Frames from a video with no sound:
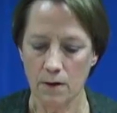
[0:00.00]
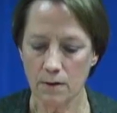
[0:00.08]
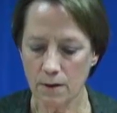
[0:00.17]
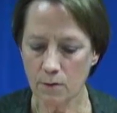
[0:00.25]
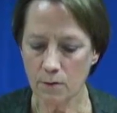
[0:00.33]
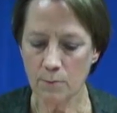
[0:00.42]

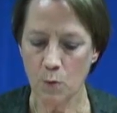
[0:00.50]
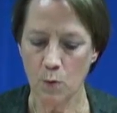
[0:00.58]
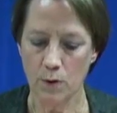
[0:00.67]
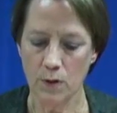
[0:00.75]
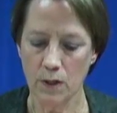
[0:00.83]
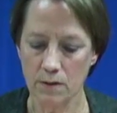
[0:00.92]
Another
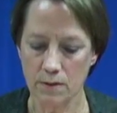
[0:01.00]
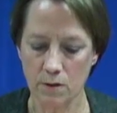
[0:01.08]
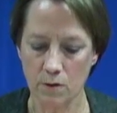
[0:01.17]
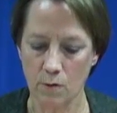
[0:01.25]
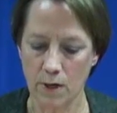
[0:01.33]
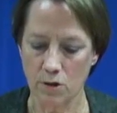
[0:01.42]
important
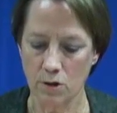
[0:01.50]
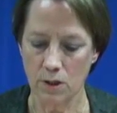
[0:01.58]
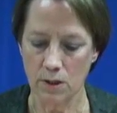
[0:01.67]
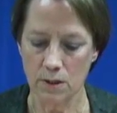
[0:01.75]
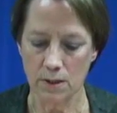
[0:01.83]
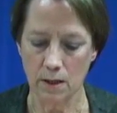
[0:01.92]

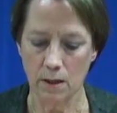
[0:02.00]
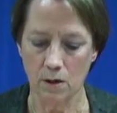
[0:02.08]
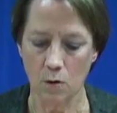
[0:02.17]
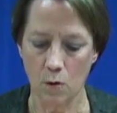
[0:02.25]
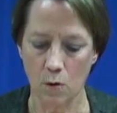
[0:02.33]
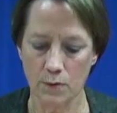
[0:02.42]
consideration in
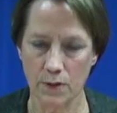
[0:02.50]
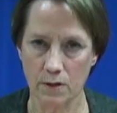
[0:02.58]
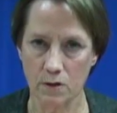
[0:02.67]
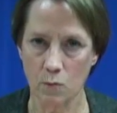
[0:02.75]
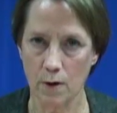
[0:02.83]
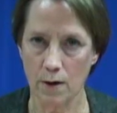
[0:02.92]
setting goals
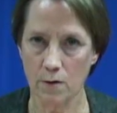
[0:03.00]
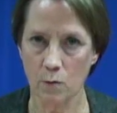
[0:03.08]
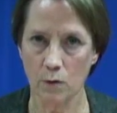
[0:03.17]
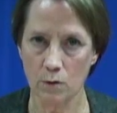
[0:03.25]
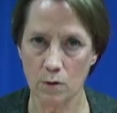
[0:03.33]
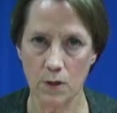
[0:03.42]
is
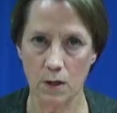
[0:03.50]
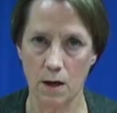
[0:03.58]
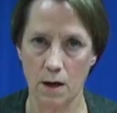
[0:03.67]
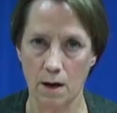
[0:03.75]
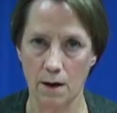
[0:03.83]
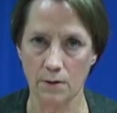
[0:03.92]
whether we're
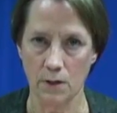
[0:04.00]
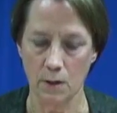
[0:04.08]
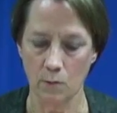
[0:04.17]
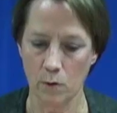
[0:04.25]
looking at